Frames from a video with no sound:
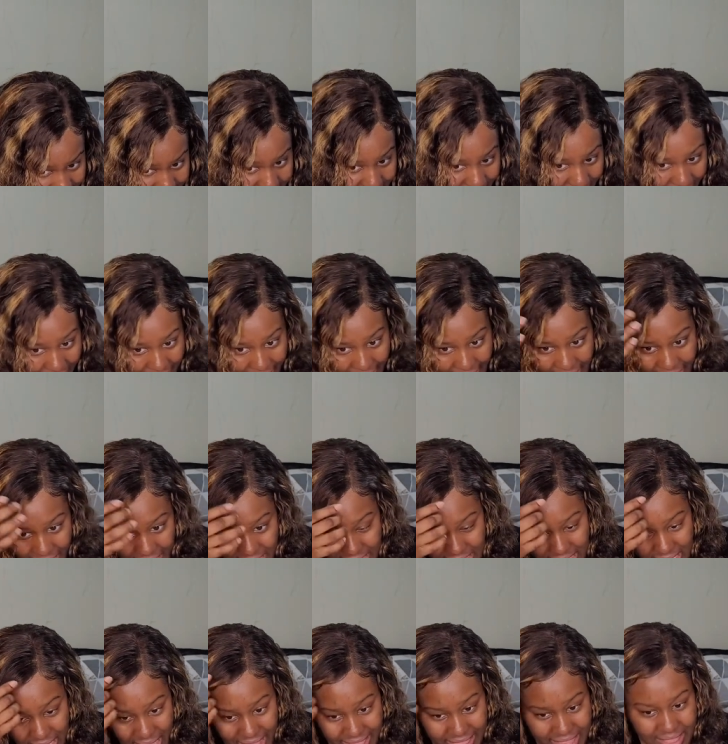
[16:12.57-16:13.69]
that,
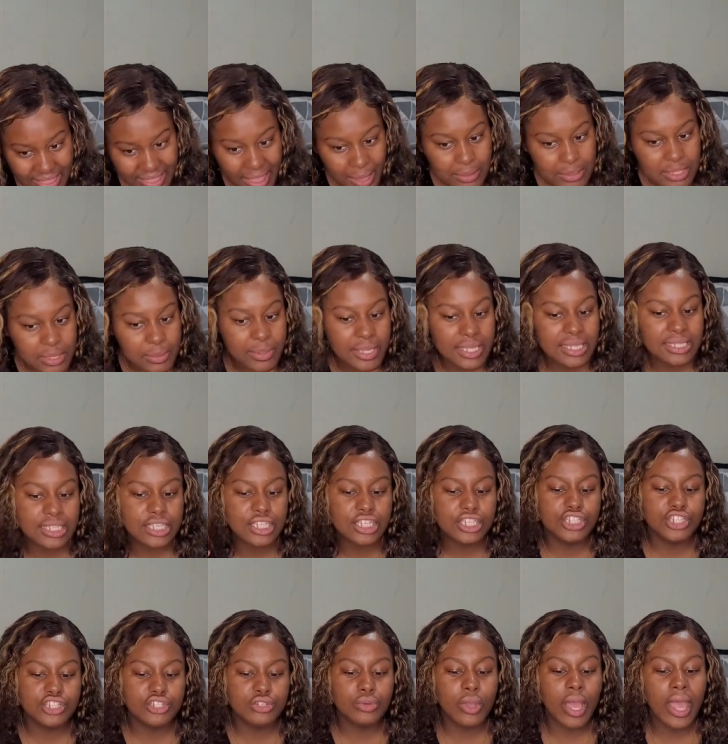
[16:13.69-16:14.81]
I think that was the biggest
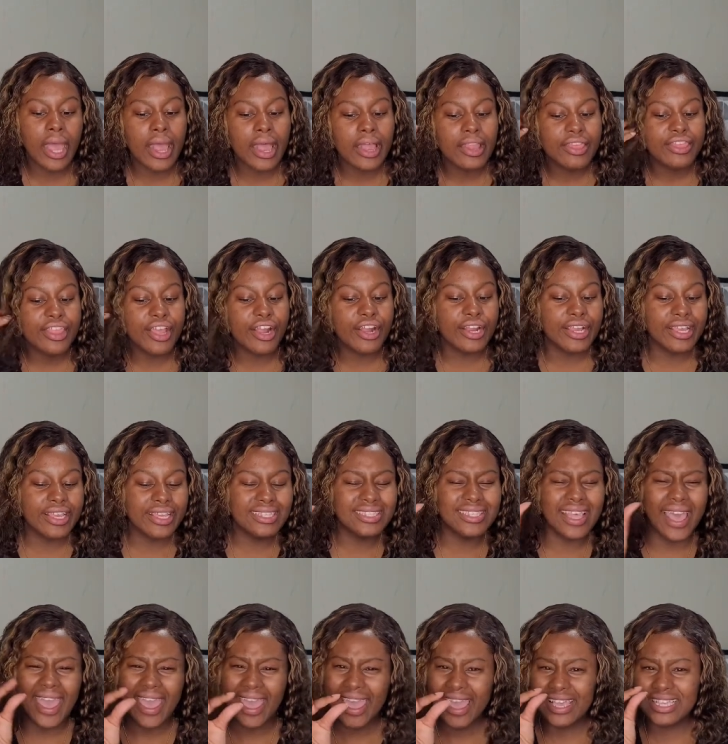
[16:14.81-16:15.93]
issue. There is
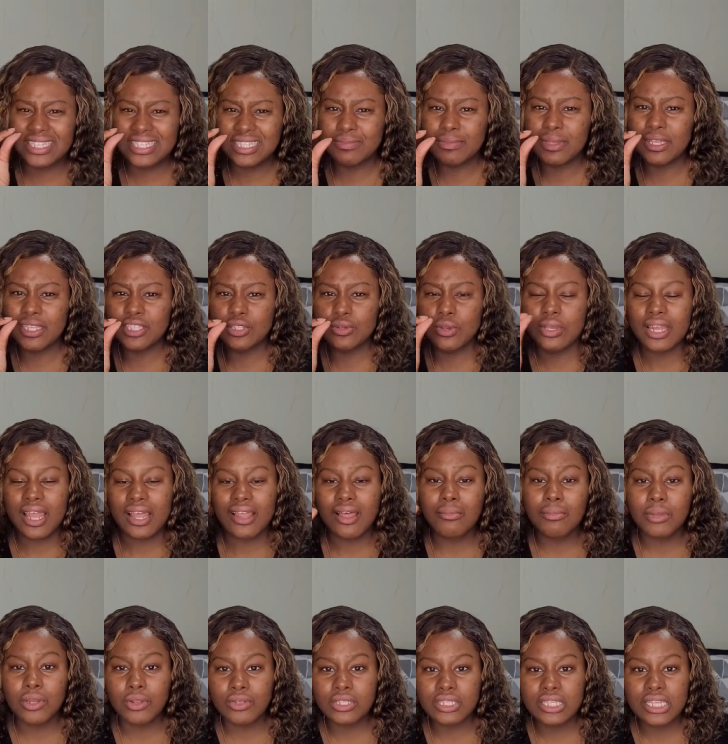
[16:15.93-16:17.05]
a smell to it now I'm
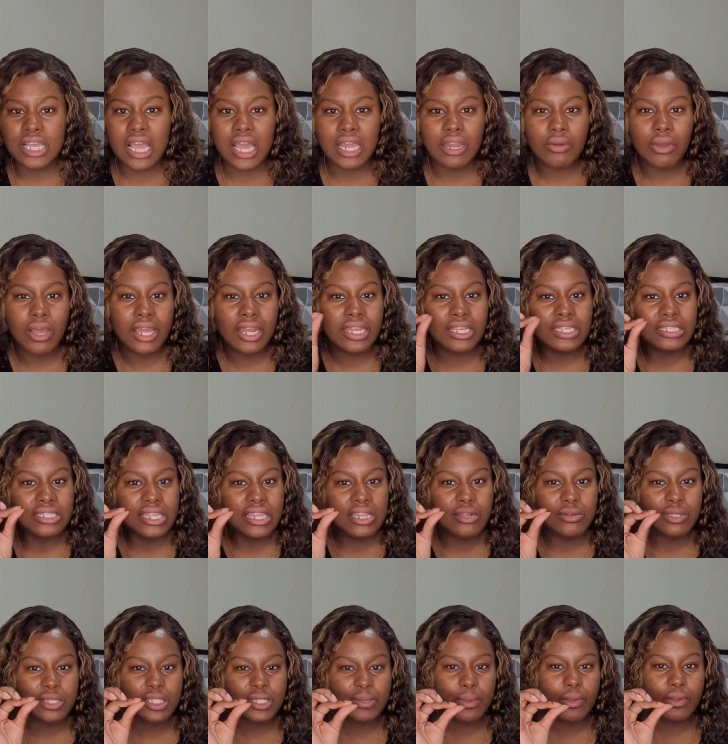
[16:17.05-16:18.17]
noticing. I know I didn't say there
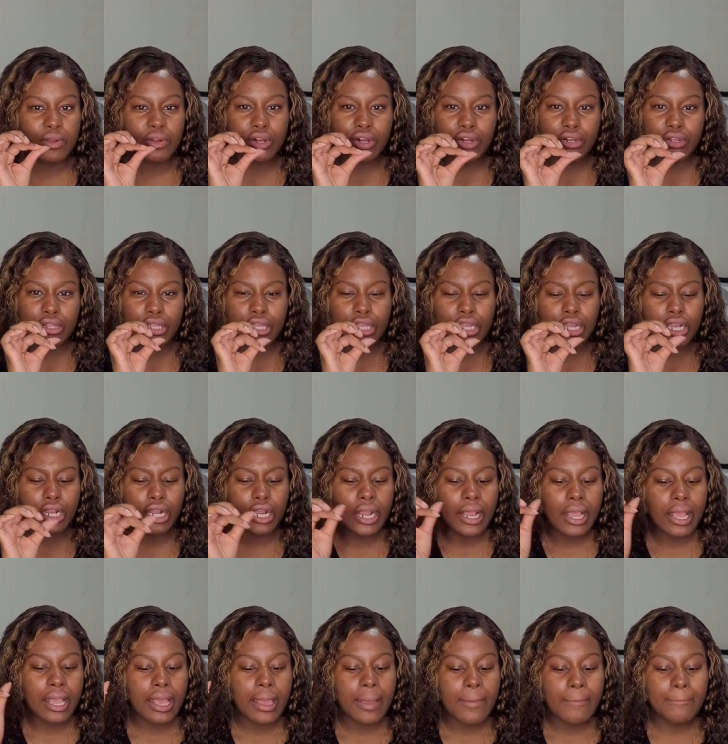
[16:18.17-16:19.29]
was a smell earlier,
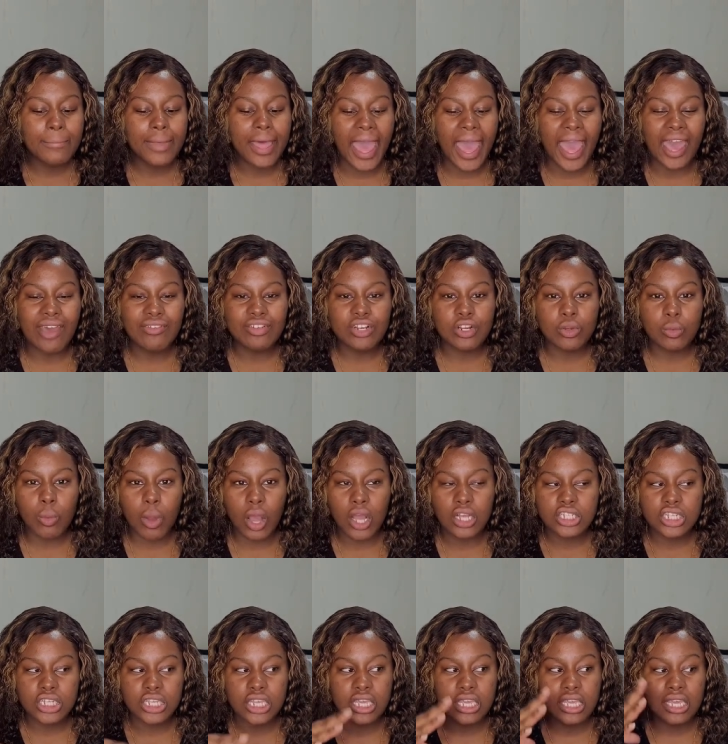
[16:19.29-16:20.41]
but after
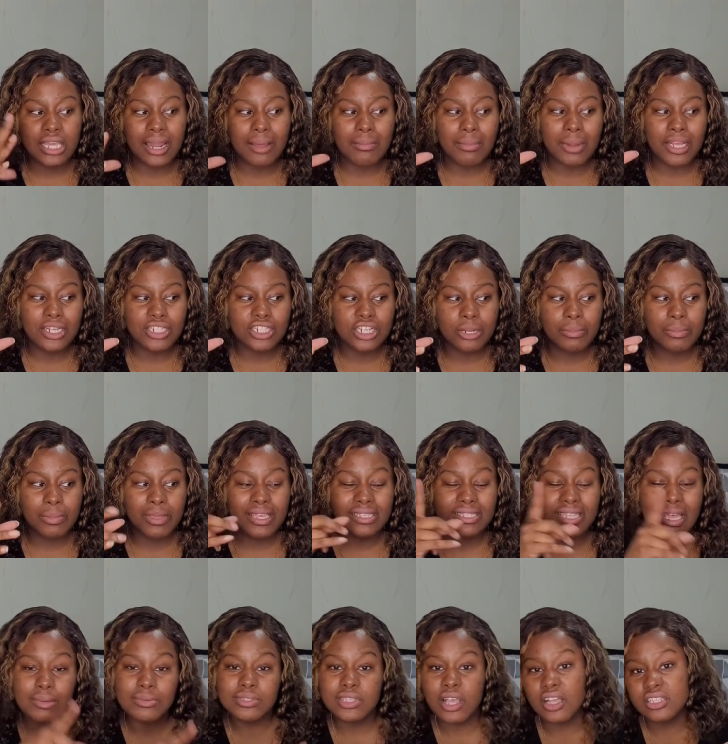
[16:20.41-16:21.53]
washing it, and I'm not sure because
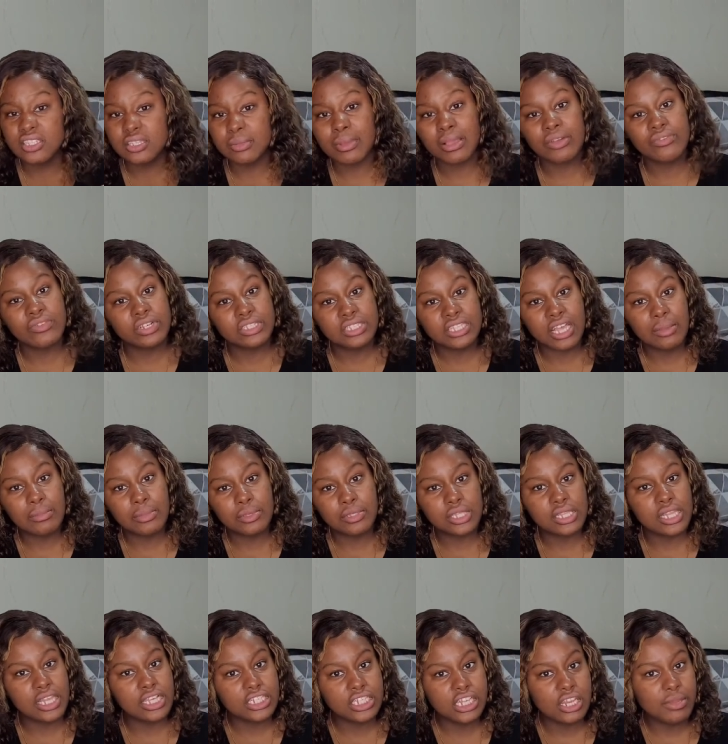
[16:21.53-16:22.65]
that was also my first time using
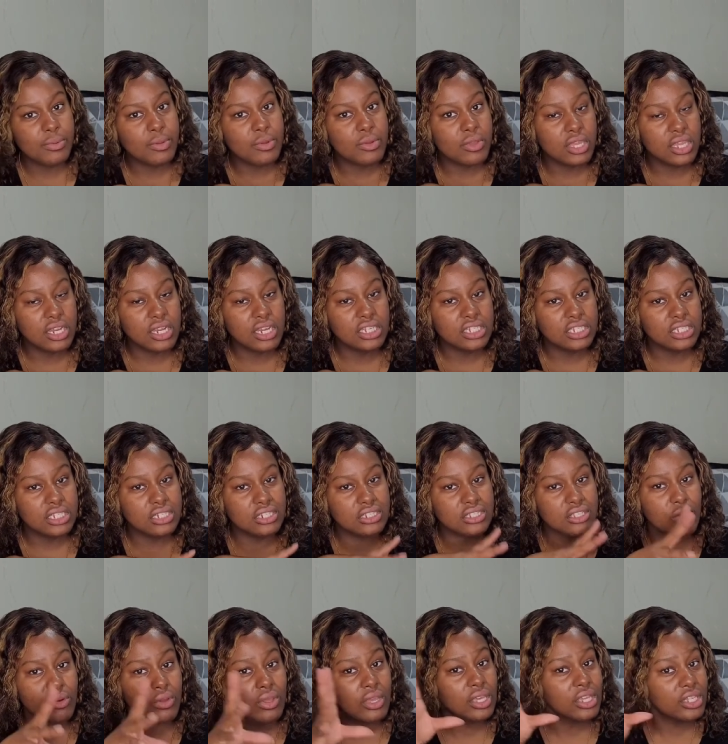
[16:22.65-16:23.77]
that shampoo and conditioner,
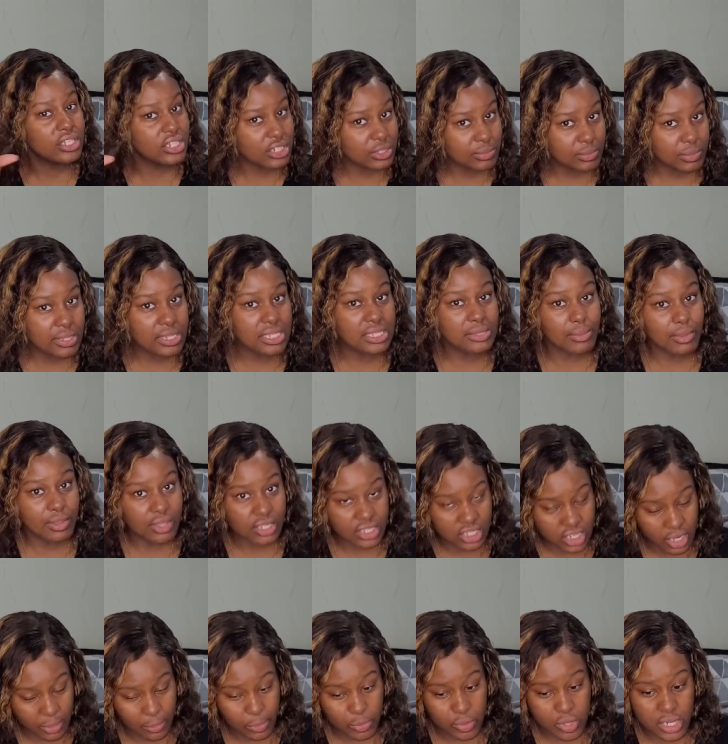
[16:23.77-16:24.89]
so it could just be the smell of
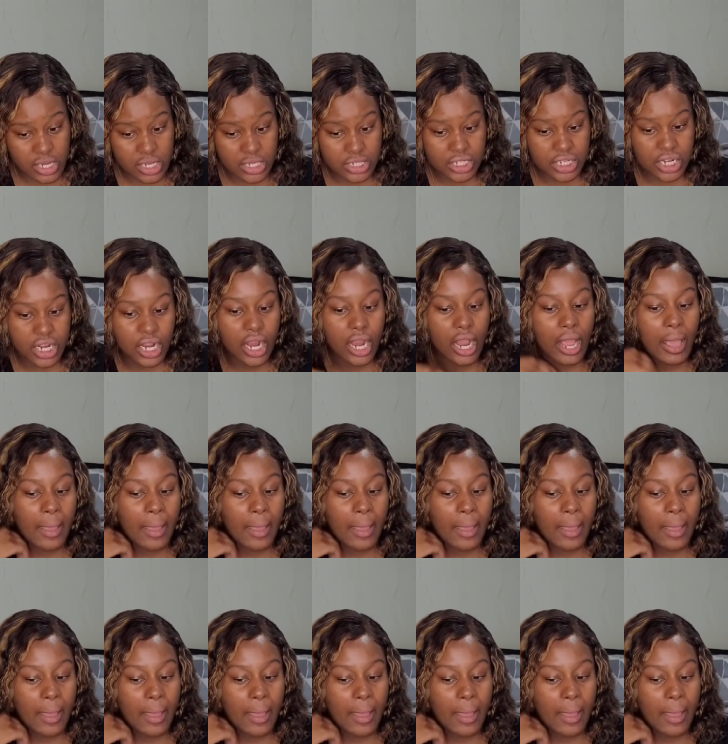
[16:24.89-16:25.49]
shampoo and conditioner.